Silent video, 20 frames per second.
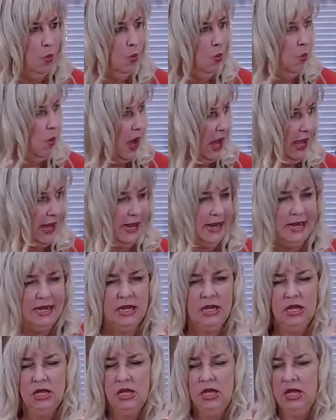wide,
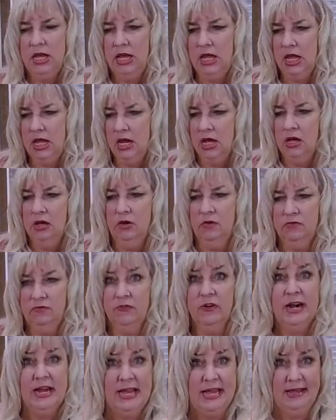it
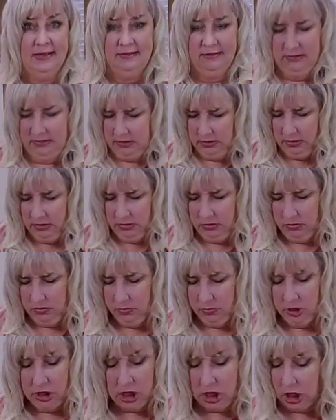frays
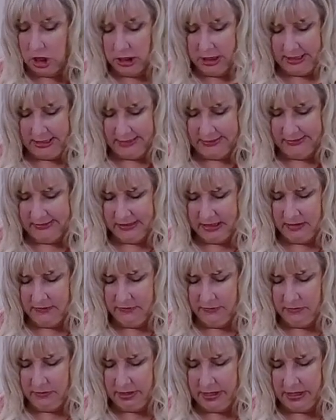regardless of
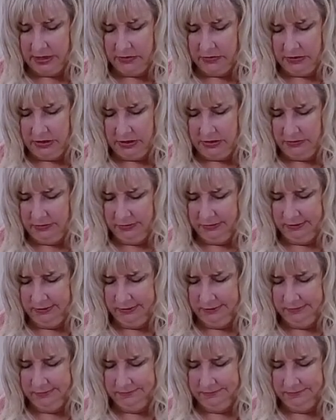what you use.